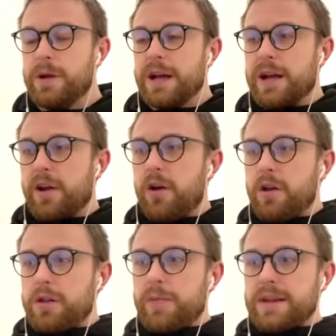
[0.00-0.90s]
got all
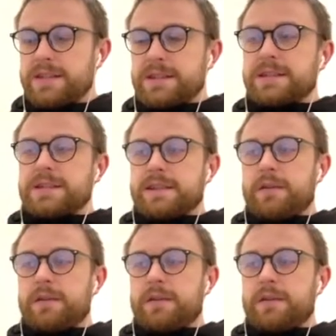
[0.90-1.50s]
the bases,